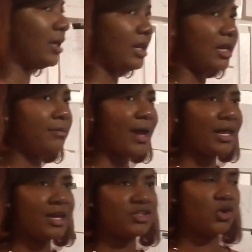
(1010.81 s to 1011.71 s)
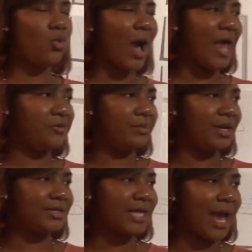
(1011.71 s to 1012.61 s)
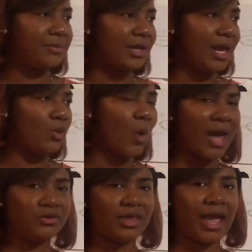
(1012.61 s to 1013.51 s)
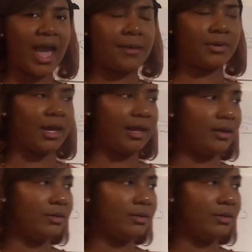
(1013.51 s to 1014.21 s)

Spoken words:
Can anybody answer why do bears hibernate? Why do they hibernate?